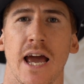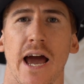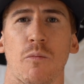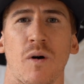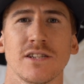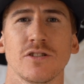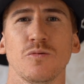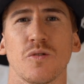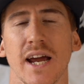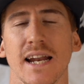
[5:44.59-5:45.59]
and once you
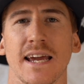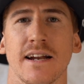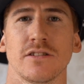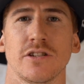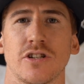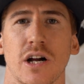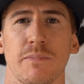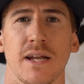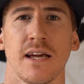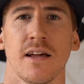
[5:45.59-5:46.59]
really get into drop
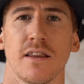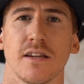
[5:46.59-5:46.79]
knee,